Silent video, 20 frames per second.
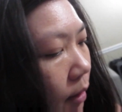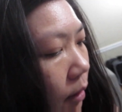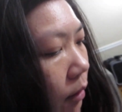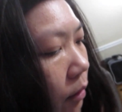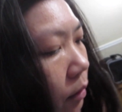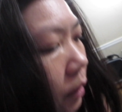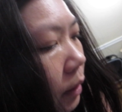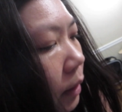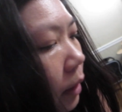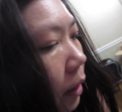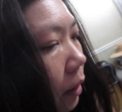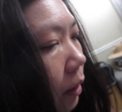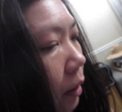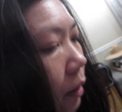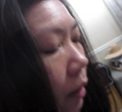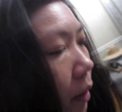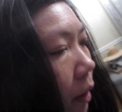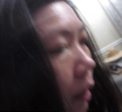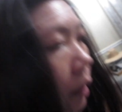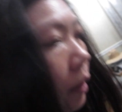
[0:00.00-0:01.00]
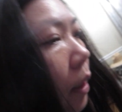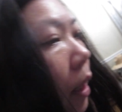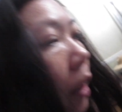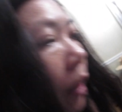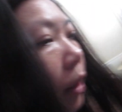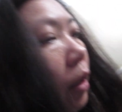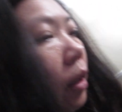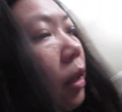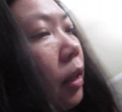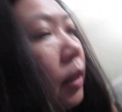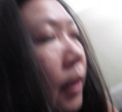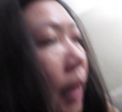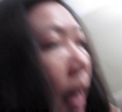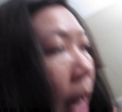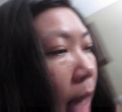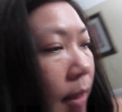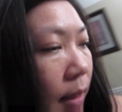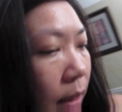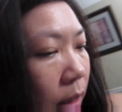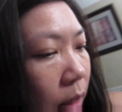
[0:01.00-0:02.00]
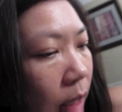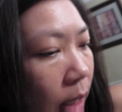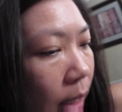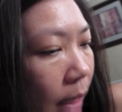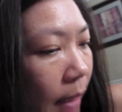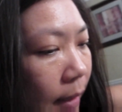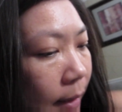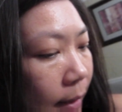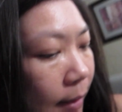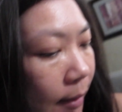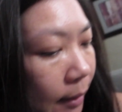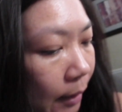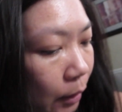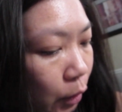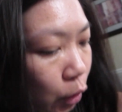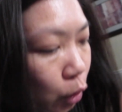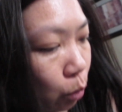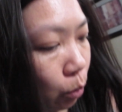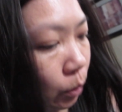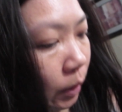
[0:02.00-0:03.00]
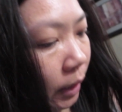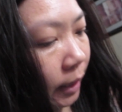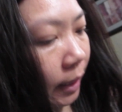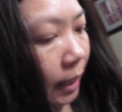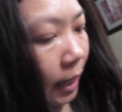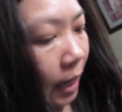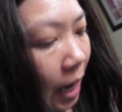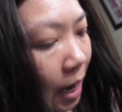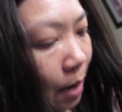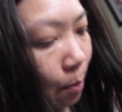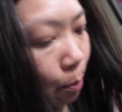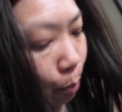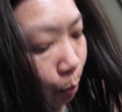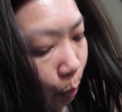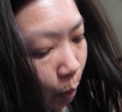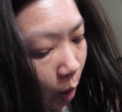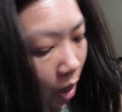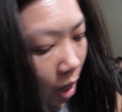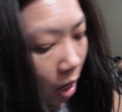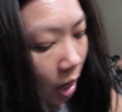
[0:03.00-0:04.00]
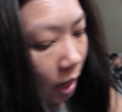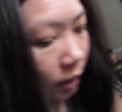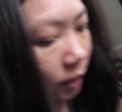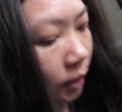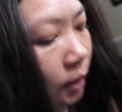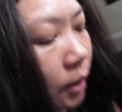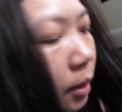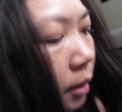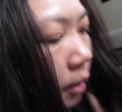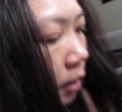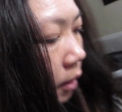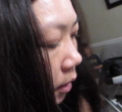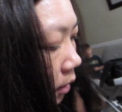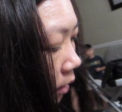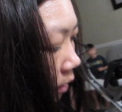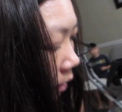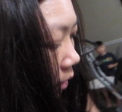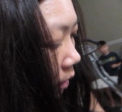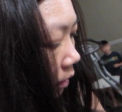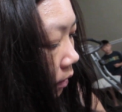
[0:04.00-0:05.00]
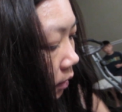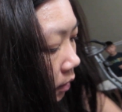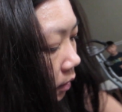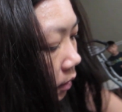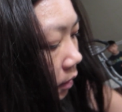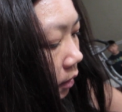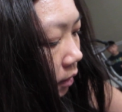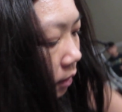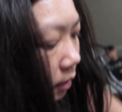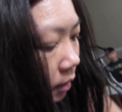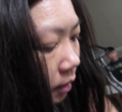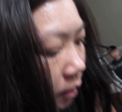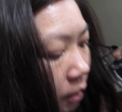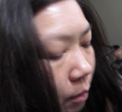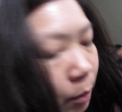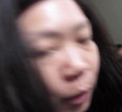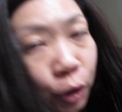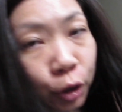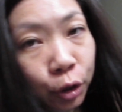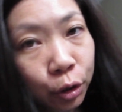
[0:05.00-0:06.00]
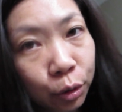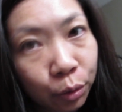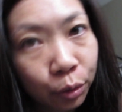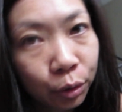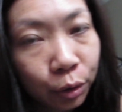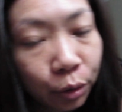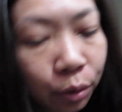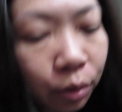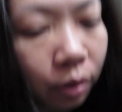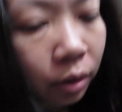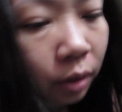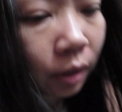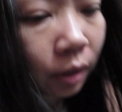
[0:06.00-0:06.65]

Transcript: oy, another Tesla accessory that I bought. Let me show you.